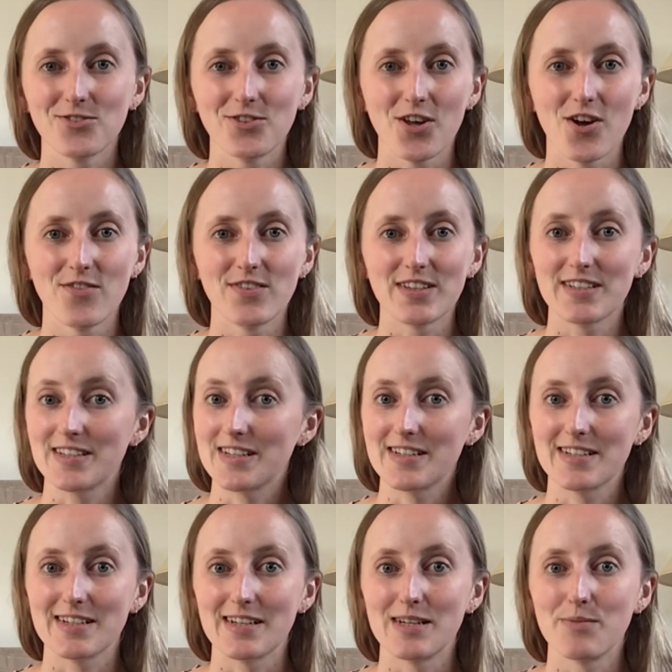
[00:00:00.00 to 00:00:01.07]
nervous
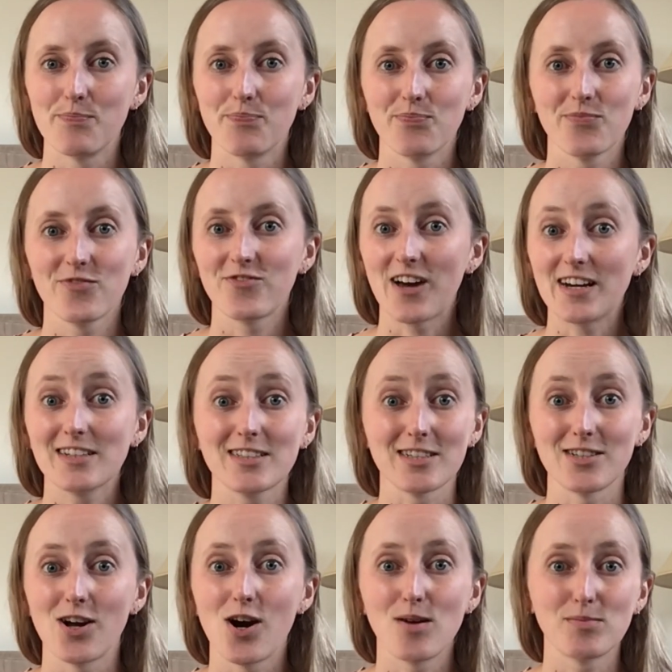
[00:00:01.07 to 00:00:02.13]
system
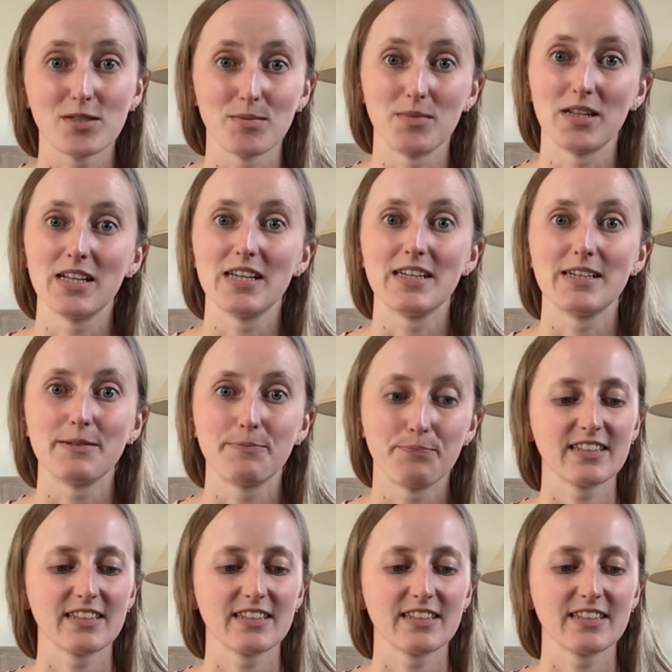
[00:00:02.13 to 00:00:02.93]
function optimally.